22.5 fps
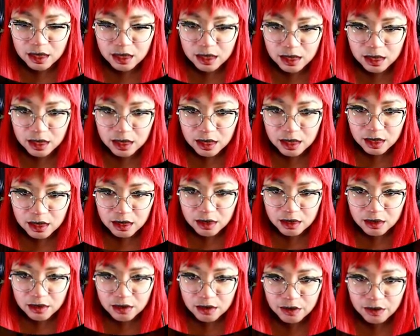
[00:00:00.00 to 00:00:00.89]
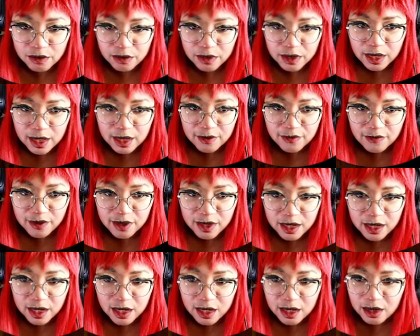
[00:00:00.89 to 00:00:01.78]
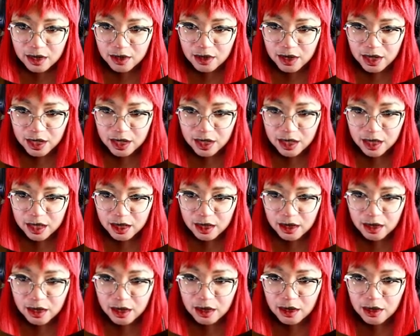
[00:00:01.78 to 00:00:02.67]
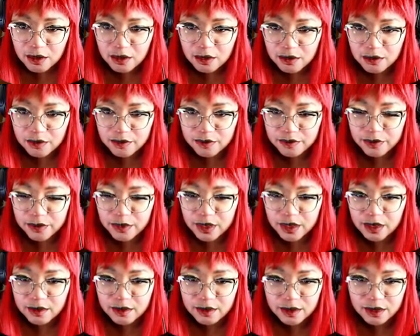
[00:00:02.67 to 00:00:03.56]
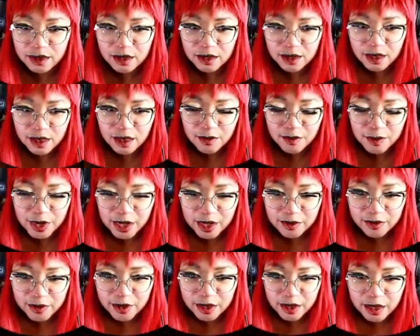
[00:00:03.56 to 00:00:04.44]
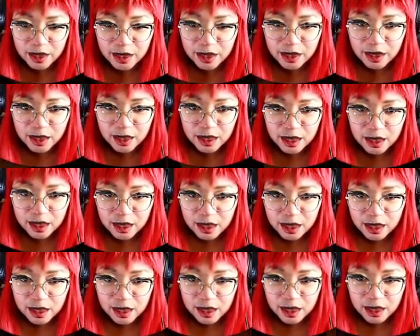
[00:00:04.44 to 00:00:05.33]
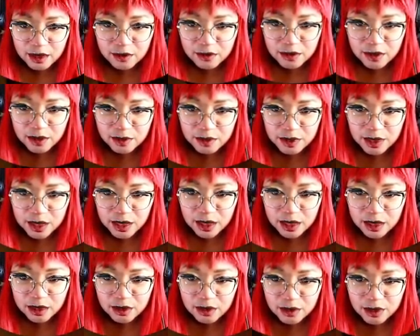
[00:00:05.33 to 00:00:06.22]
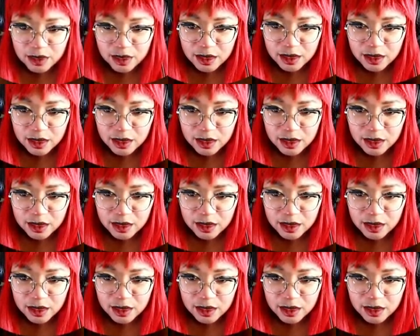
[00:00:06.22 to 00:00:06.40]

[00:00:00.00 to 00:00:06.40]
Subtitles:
Like, who's laughing now? That might have something to do with